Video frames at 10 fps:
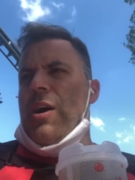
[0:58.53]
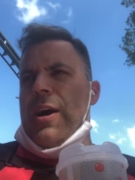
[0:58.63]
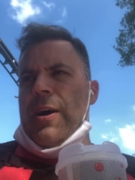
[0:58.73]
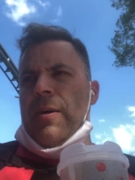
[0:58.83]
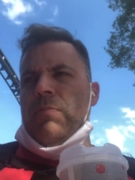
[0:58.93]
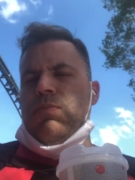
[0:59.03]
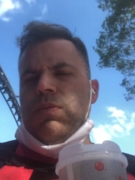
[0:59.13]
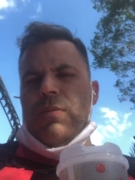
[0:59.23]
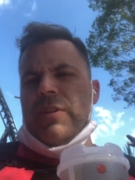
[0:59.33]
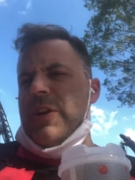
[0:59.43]
uh,
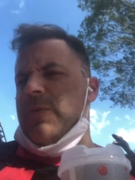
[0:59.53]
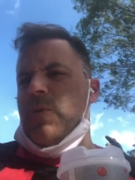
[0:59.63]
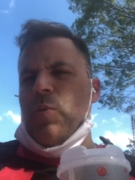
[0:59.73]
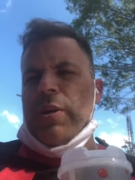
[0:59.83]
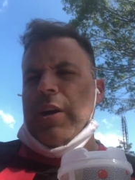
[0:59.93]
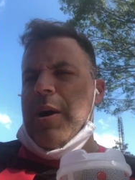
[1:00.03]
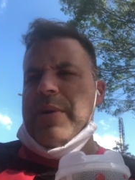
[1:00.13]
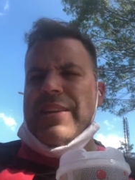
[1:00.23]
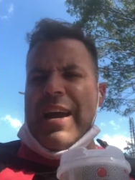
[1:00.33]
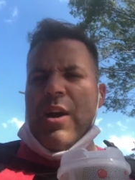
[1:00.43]
you know, the one
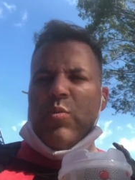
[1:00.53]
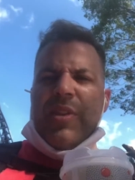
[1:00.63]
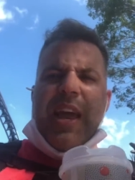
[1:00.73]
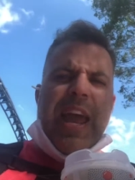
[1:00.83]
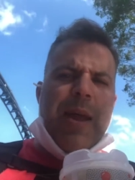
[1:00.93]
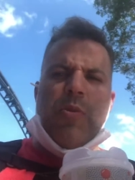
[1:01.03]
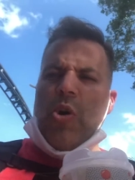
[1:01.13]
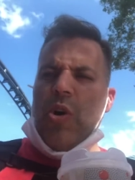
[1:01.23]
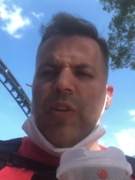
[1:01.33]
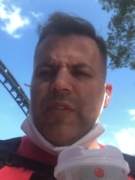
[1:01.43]
coming down with the hammer
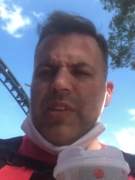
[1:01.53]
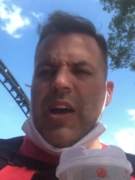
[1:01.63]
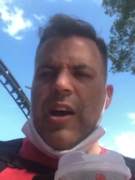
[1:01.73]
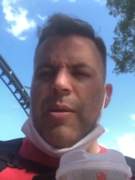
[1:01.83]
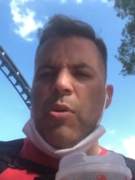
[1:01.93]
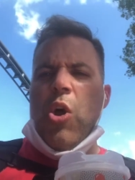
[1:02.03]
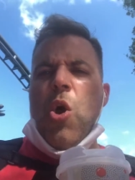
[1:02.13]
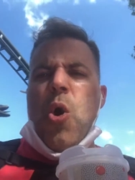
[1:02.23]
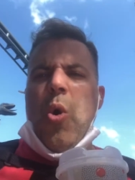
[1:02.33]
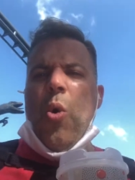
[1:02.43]
all of the time,
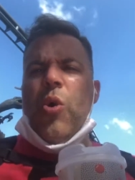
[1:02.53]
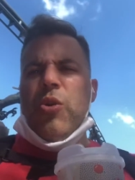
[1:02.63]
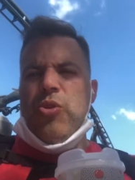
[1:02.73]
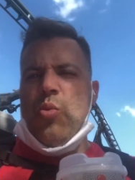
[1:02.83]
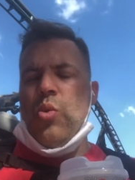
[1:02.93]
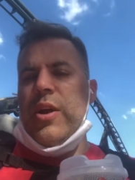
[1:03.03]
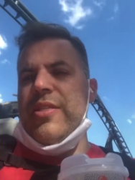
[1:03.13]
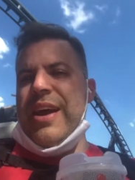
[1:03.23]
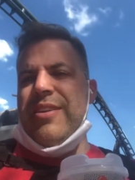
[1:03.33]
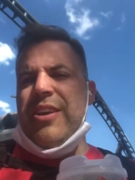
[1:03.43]
or the one
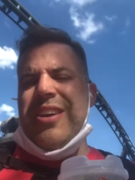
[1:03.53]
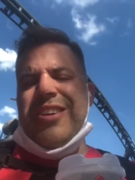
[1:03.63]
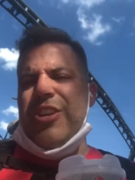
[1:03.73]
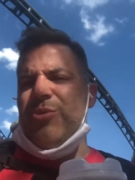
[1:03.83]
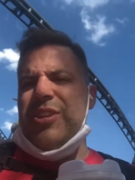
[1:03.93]
that, you know,